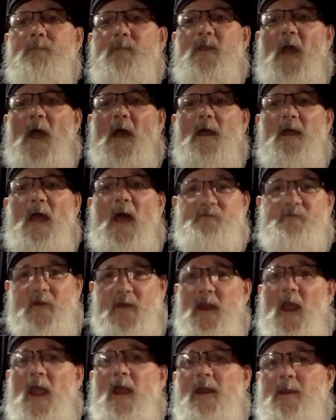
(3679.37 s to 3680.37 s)
Okay, as a
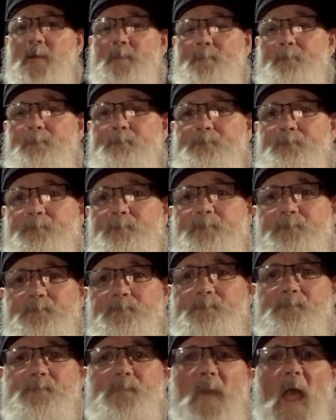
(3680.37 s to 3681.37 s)
Canadian,
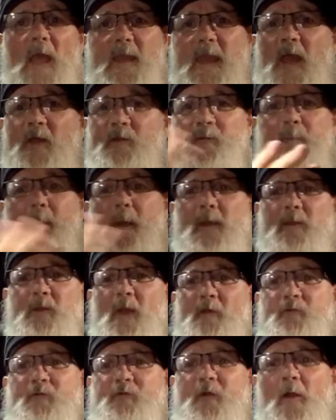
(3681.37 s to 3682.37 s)
I can't speak
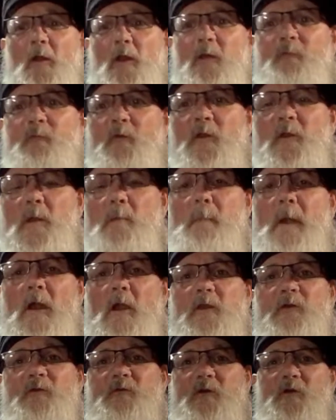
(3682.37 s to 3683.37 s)
necessarily for the
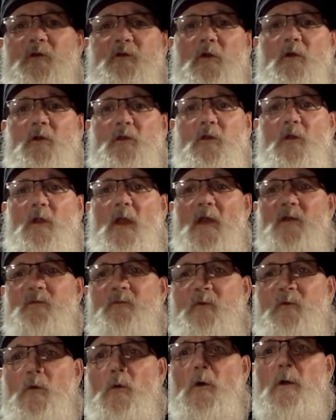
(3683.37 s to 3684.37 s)
Americans because you guys
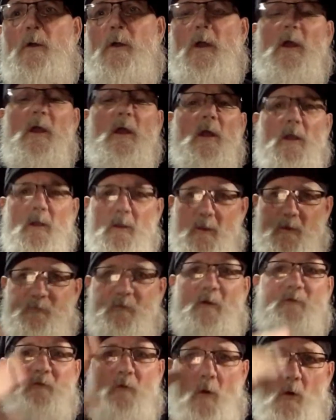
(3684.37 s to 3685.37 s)
fuel, it
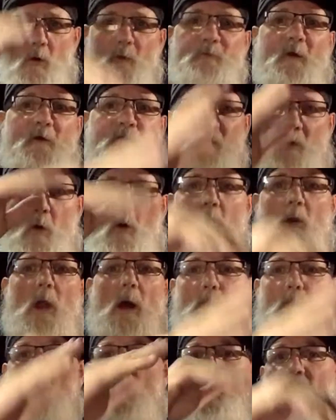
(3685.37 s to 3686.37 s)
does a whole
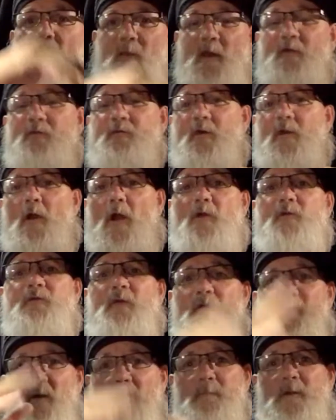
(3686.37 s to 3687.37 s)
lot more of this than ours
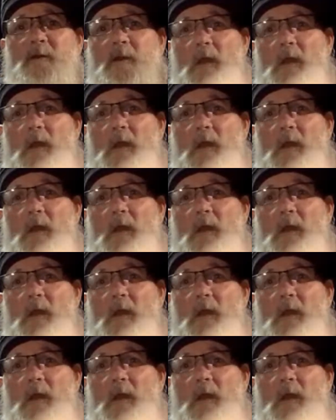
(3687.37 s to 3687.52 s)
does, up and